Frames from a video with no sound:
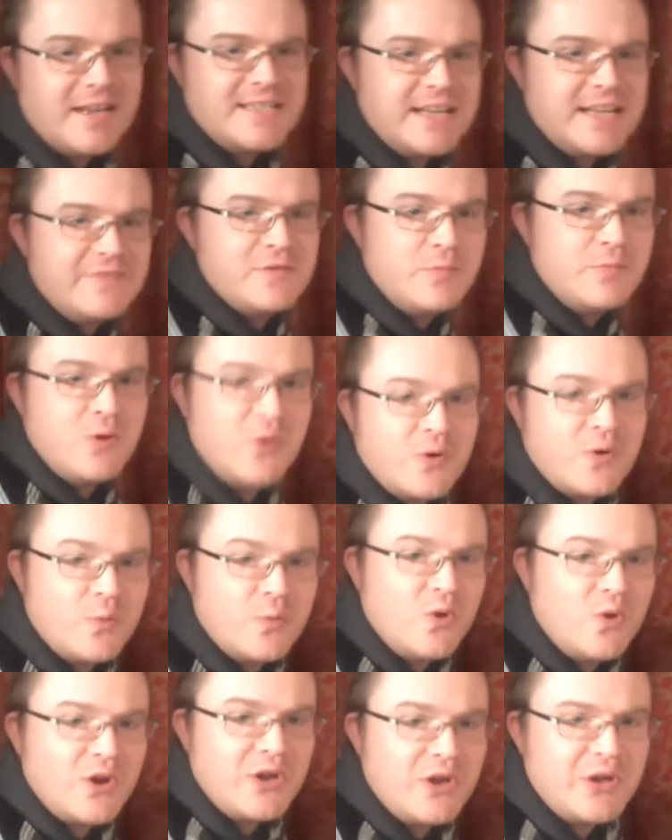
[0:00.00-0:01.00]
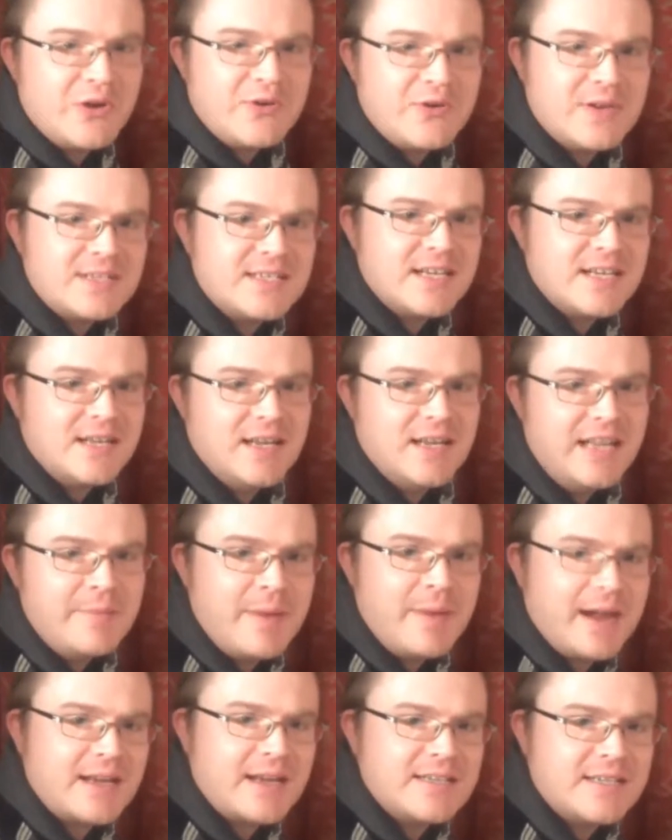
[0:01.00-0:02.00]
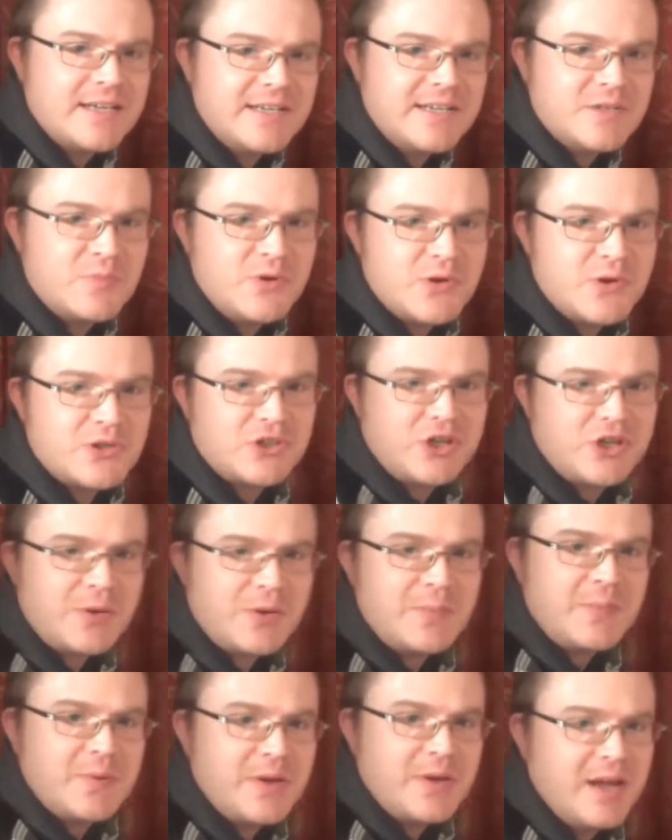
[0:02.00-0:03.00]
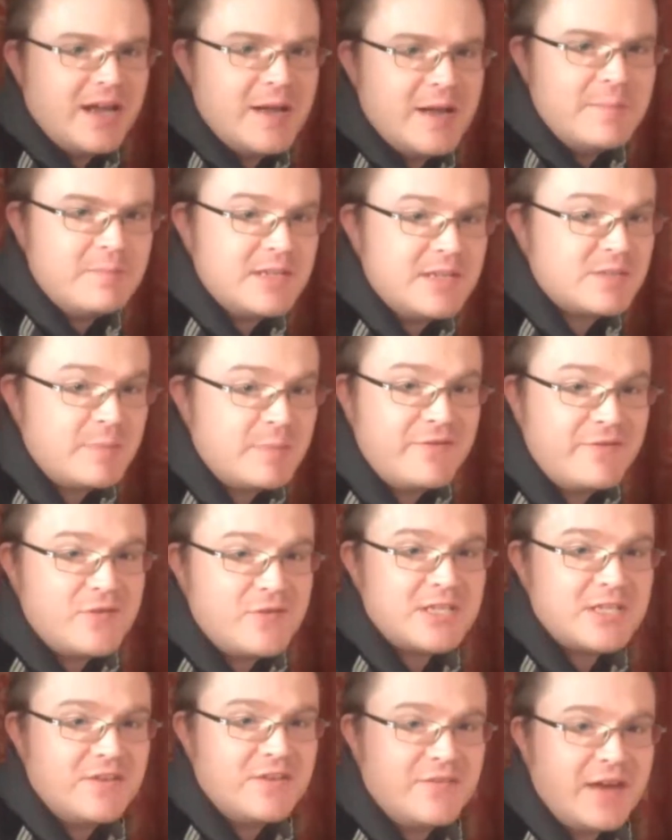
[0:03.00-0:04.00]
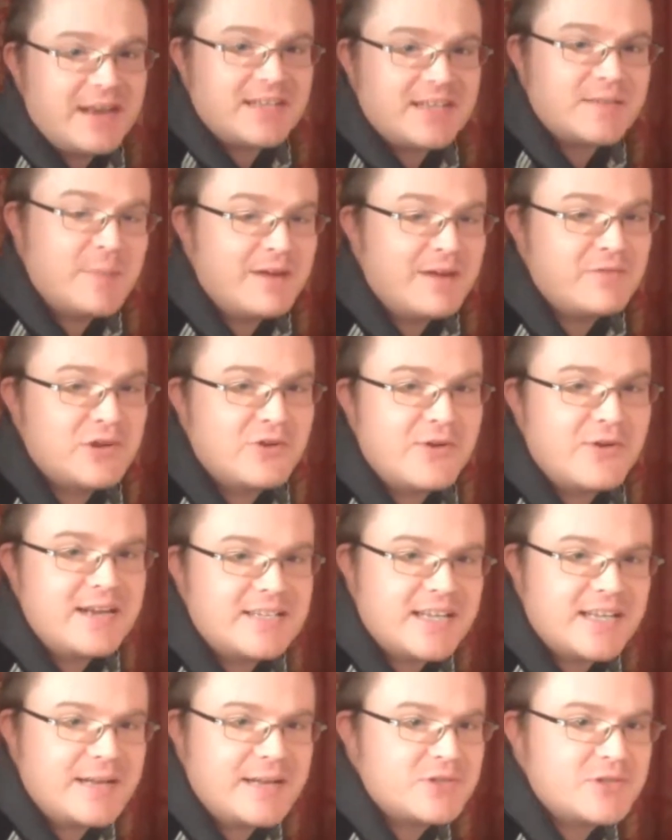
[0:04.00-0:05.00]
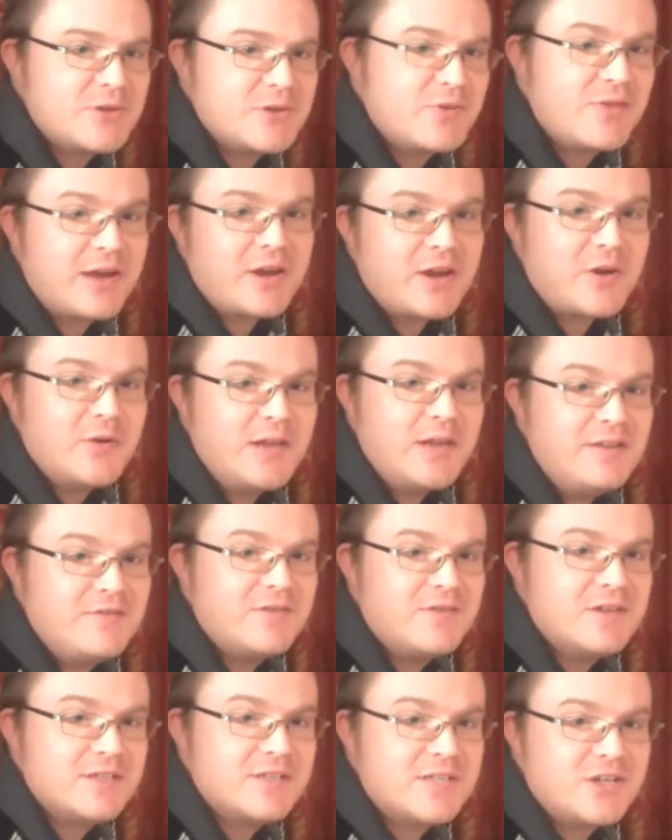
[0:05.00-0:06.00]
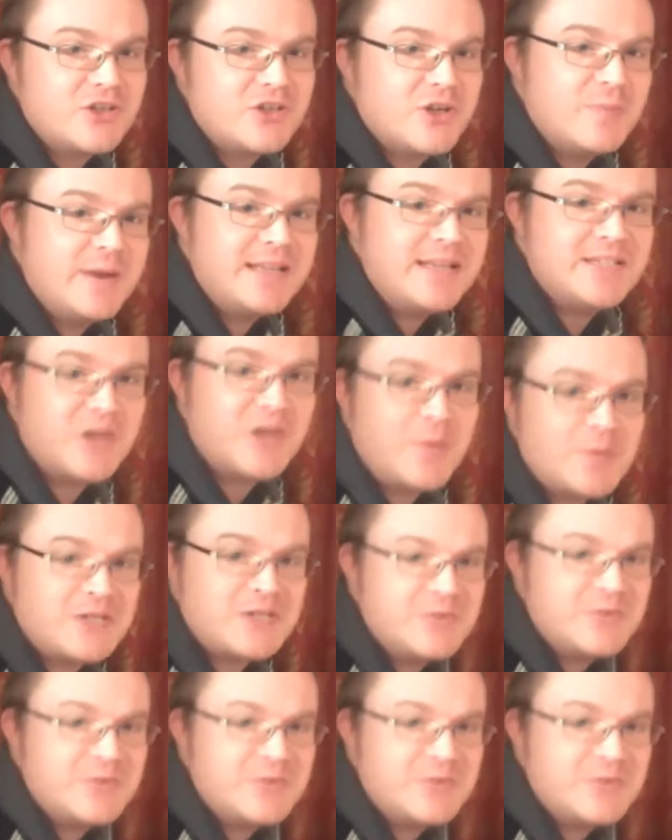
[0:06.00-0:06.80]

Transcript: Hi, David Walker here at uh, Lee McIntyre's workshop. Um, it's my first event. I'm having a great time, so thank you, Lee, for such an amazing